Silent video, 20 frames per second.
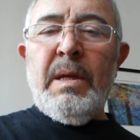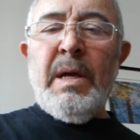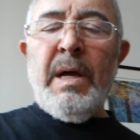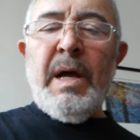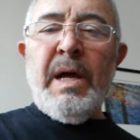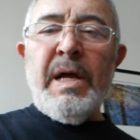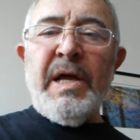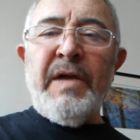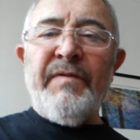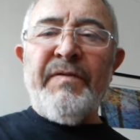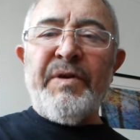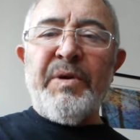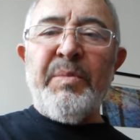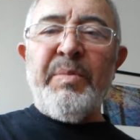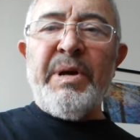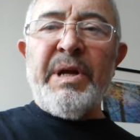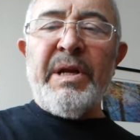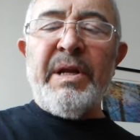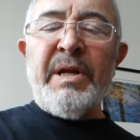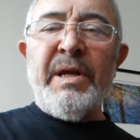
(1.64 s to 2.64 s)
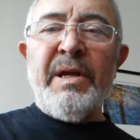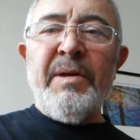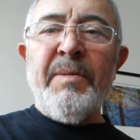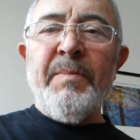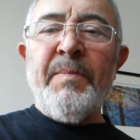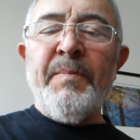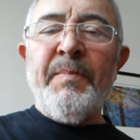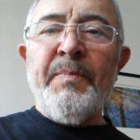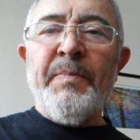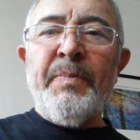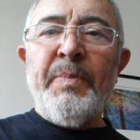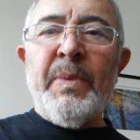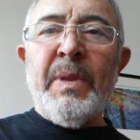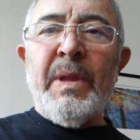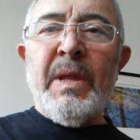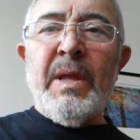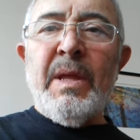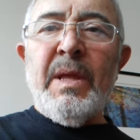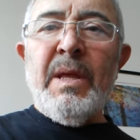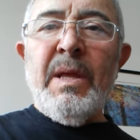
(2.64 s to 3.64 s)
Hi, everybody.
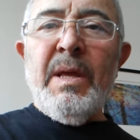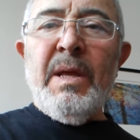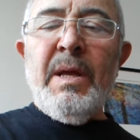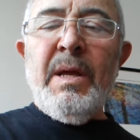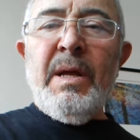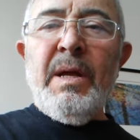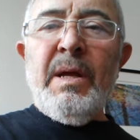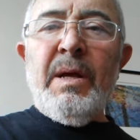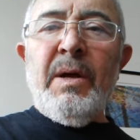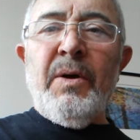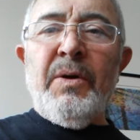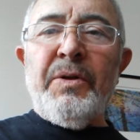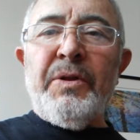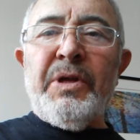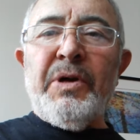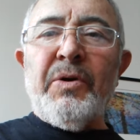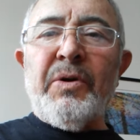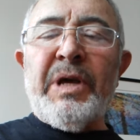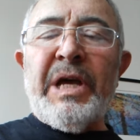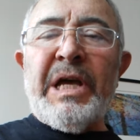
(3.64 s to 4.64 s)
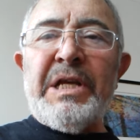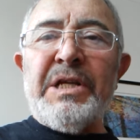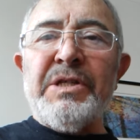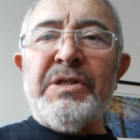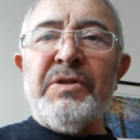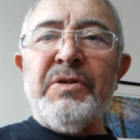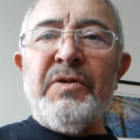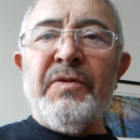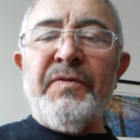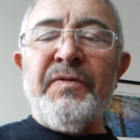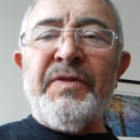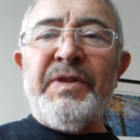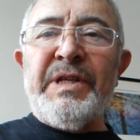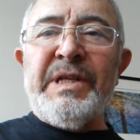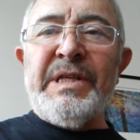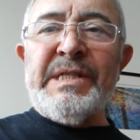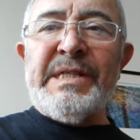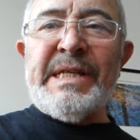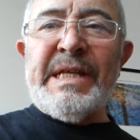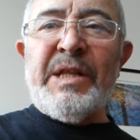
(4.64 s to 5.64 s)
On the occasion of
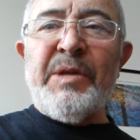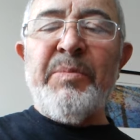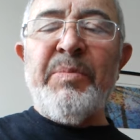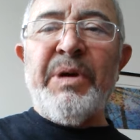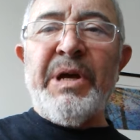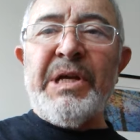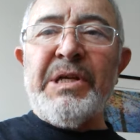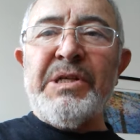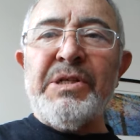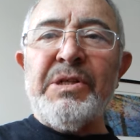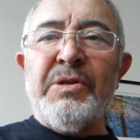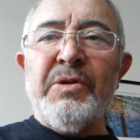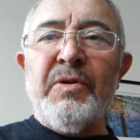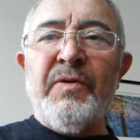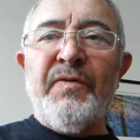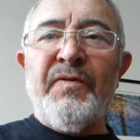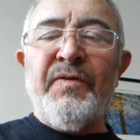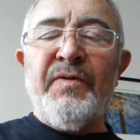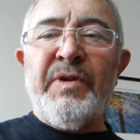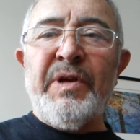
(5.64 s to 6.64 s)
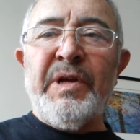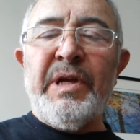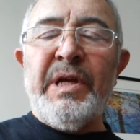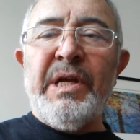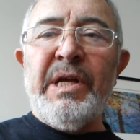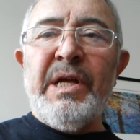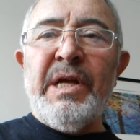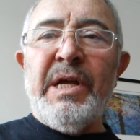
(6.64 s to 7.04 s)
the celebration of uh,